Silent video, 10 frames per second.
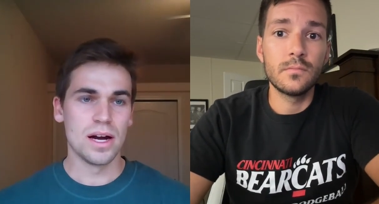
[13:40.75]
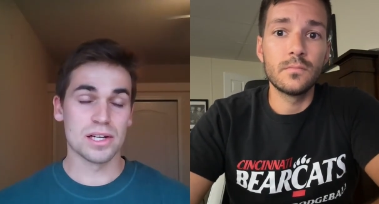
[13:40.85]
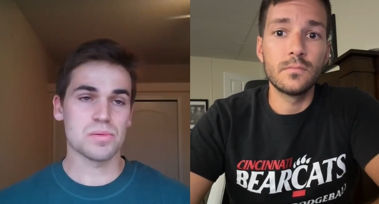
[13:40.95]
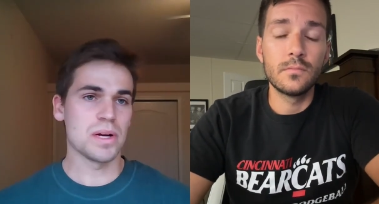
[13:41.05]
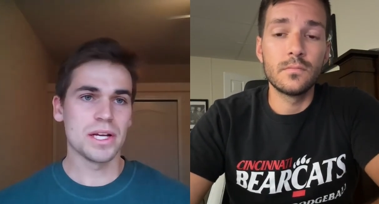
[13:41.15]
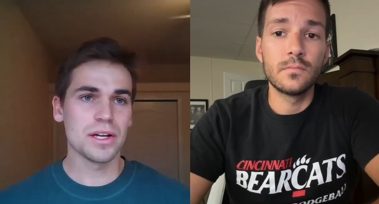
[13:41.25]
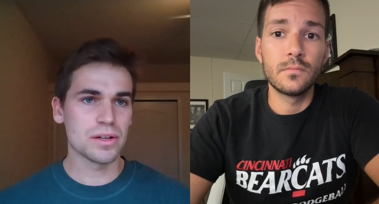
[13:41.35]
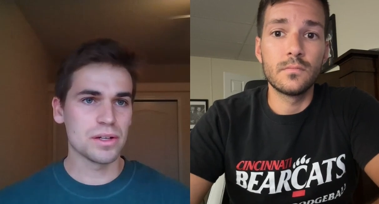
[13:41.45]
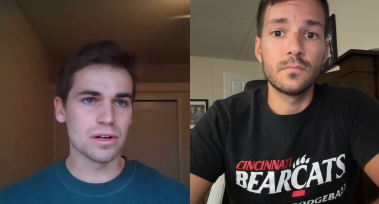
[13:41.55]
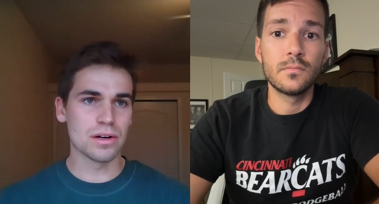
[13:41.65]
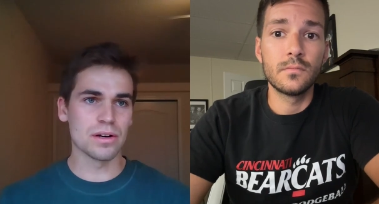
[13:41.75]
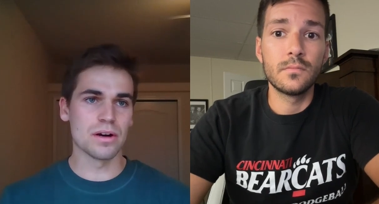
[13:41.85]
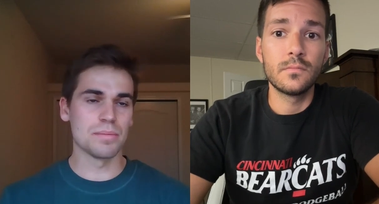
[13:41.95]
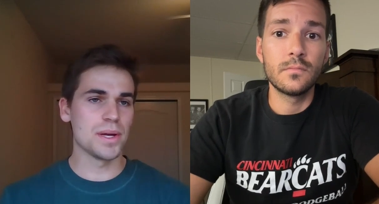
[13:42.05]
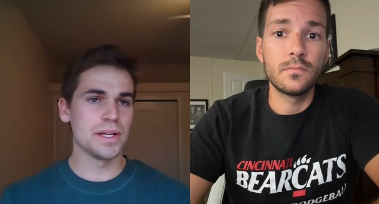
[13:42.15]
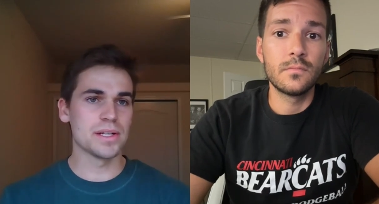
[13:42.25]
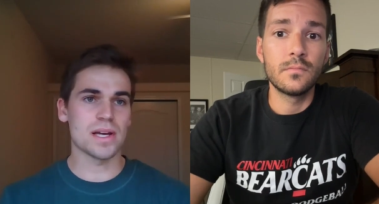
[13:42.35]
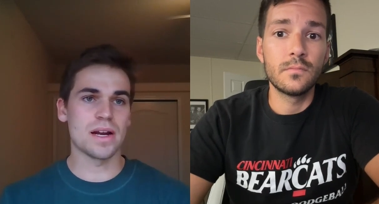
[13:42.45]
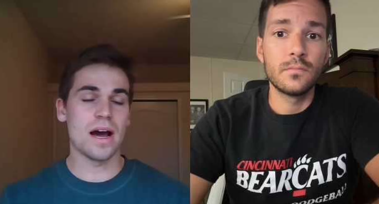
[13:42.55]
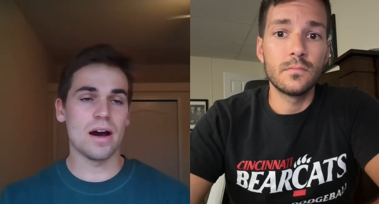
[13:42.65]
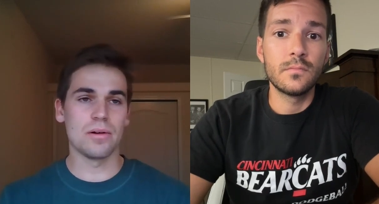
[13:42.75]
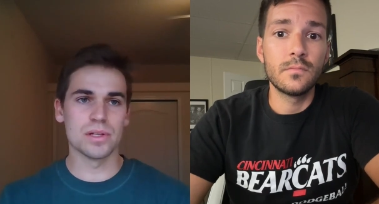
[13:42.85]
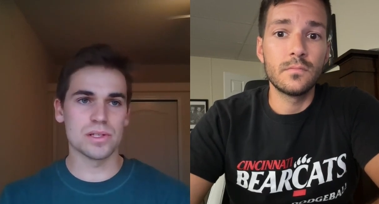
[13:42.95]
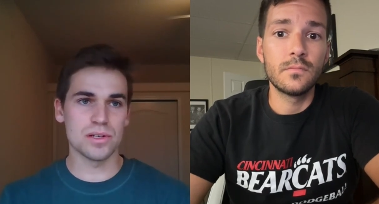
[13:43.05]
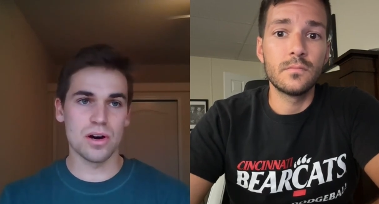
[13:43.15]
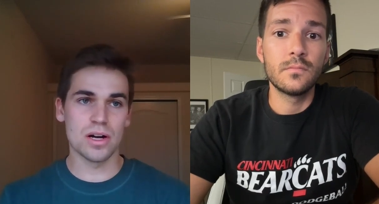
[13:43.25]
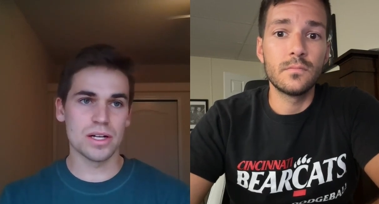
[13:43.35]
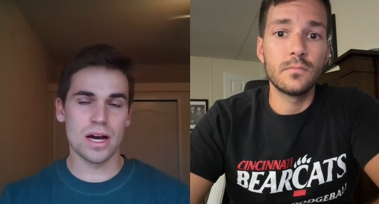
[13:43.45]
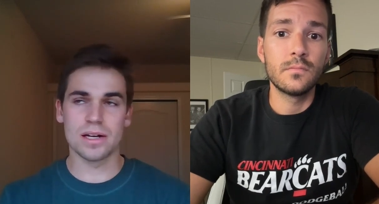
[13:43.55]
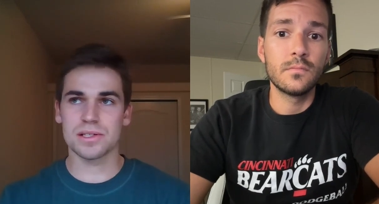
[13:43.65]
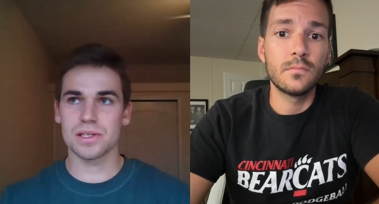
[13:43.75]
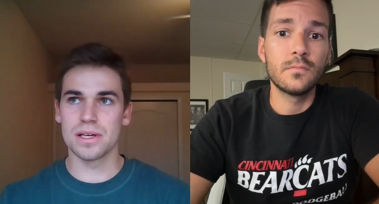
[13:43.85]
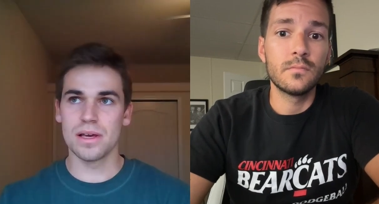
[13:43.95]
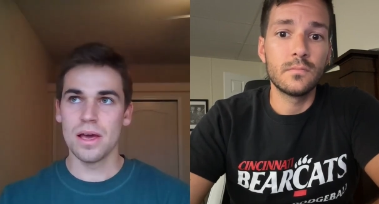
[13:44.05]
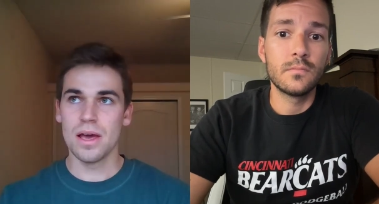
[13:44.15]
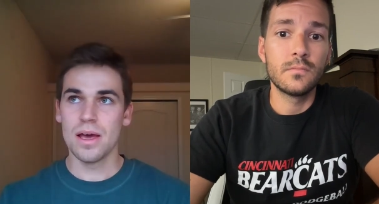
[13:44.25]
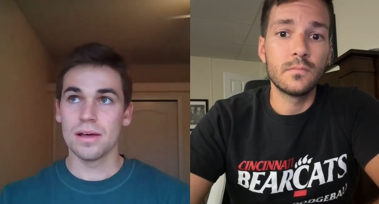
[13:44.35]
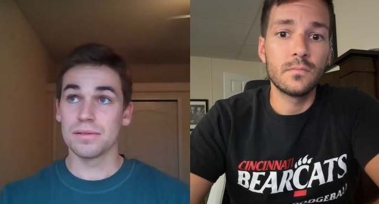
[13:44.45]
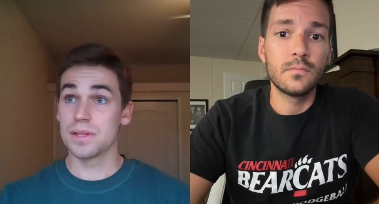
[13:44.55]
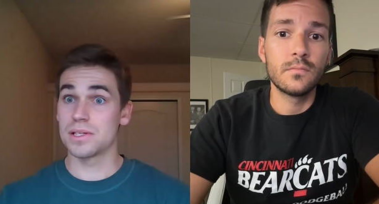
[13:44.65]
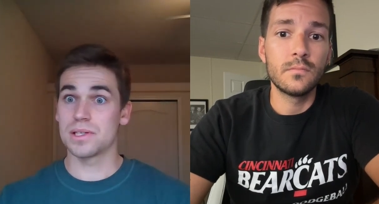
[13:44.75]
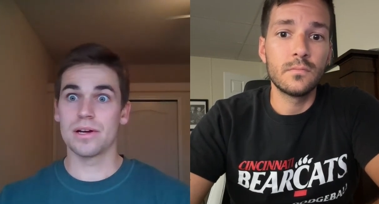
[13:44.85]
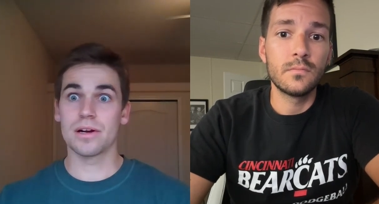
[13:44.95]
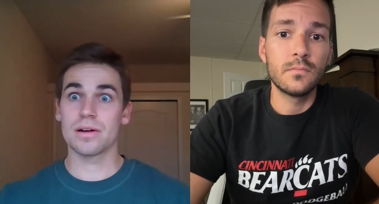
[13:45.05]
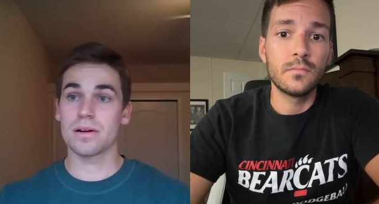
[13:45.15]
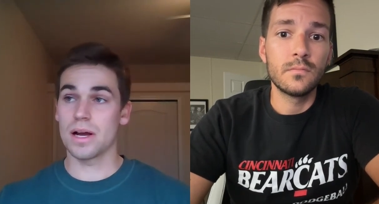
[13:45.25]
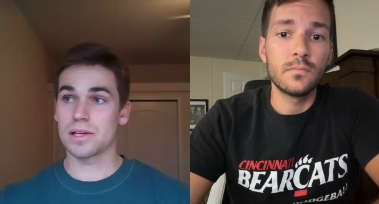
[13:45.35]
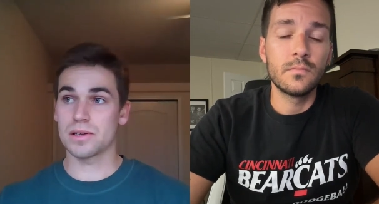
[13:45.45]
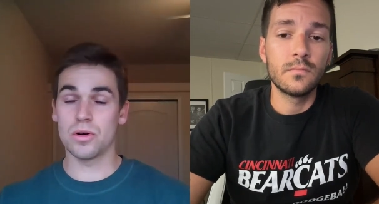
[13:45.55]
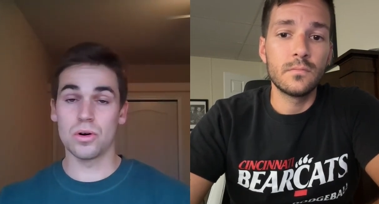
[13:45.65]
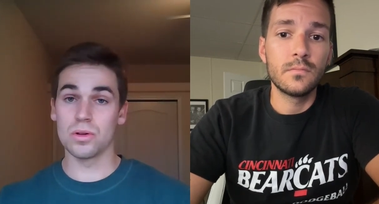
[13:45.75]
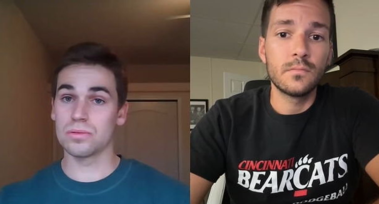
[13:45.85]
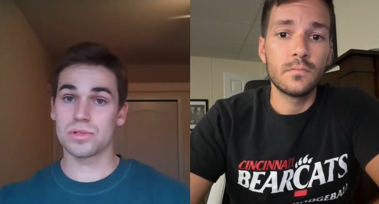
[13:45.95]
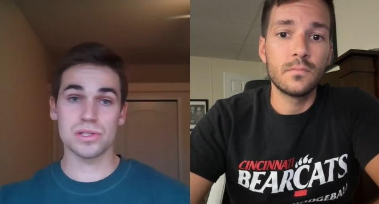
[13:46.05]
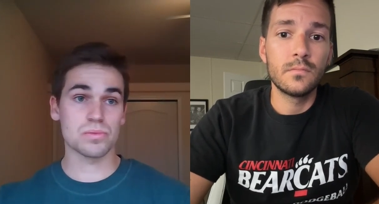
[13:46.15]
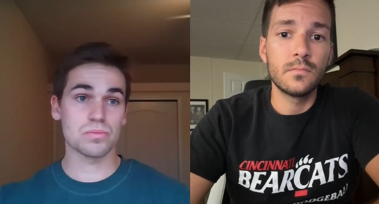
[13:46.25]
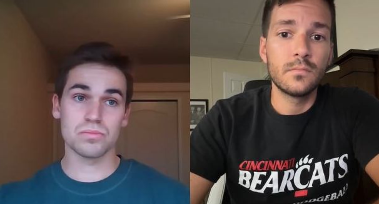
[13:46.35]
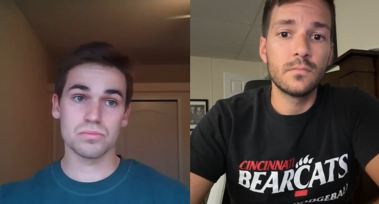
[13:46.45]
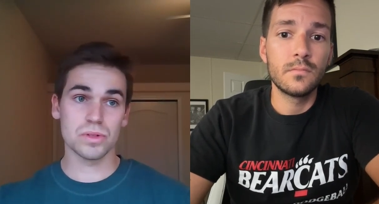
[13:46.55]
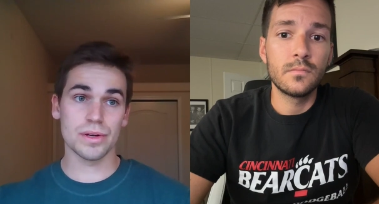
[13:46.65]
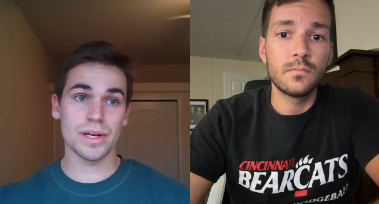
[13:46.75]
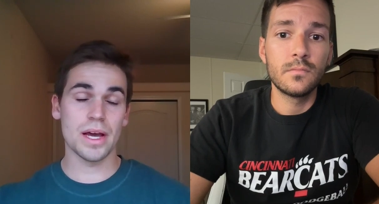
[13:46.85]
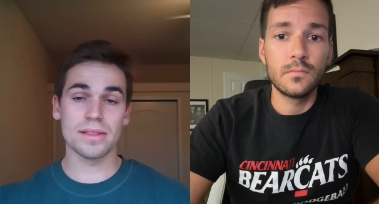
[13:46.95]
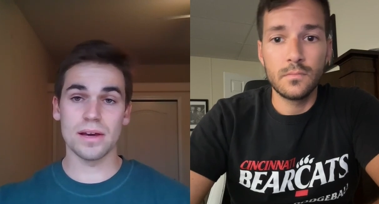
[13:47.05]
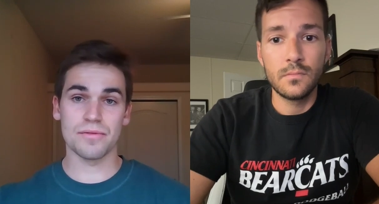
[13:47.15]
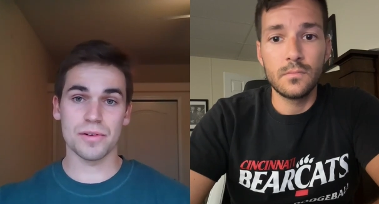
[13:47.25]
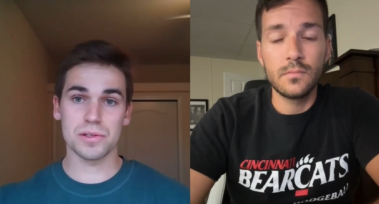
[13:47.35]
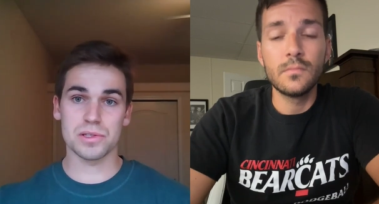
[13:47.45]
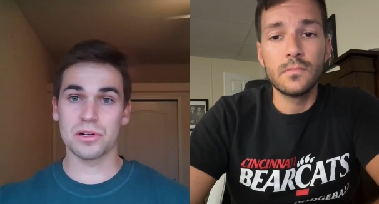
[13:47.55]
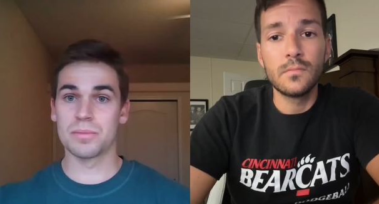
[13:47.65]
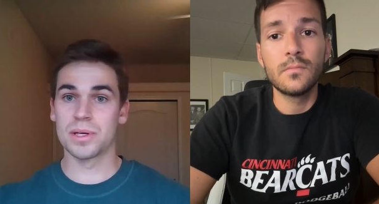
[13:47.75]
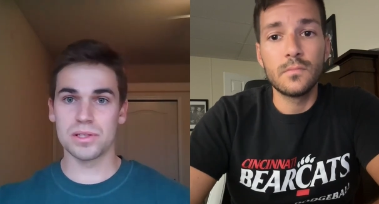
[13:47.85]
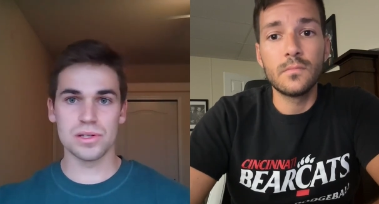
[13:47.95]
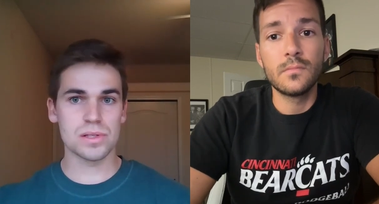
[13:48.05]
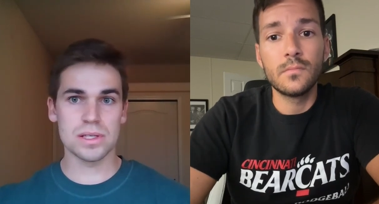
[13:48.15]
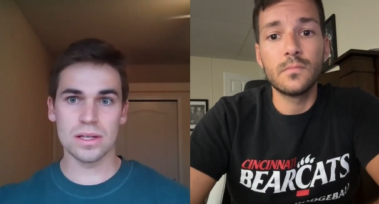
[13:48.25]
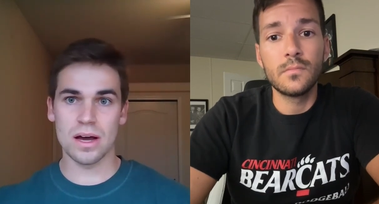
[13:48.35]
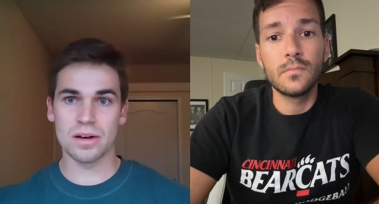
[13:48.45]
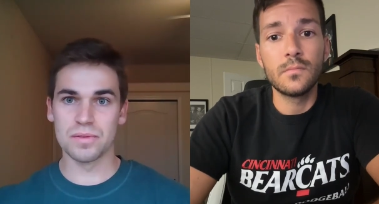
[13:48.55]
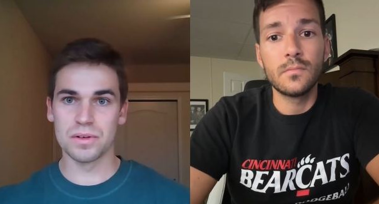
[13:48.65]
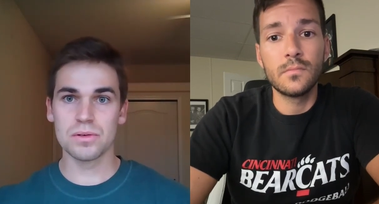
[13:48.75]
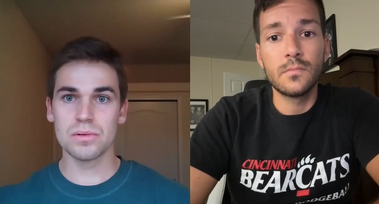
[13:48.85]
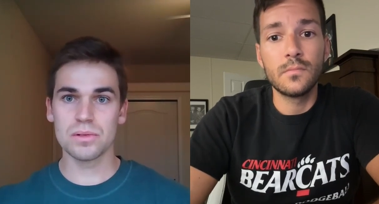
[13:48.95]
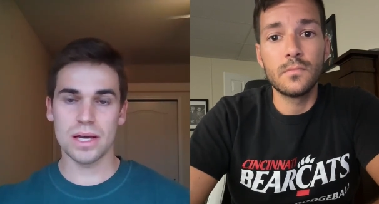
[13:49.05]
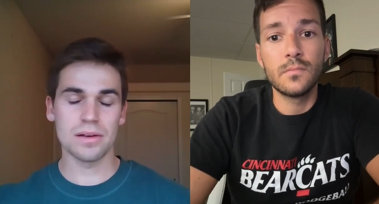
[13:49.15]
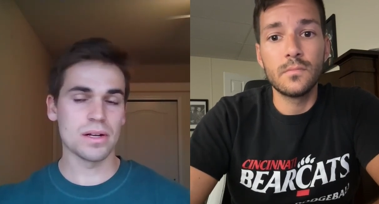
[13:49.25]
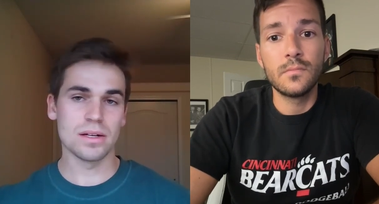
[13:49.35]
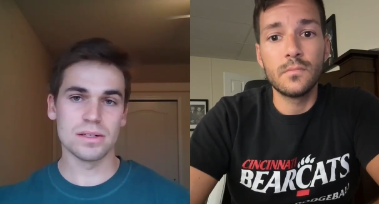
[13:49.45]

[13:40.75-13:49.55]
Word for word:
Speaker 1: I just want to hear your opinions on how it's gone, and honestly, this year as a whole, just looking at that first tournament, do you see a lot of new talent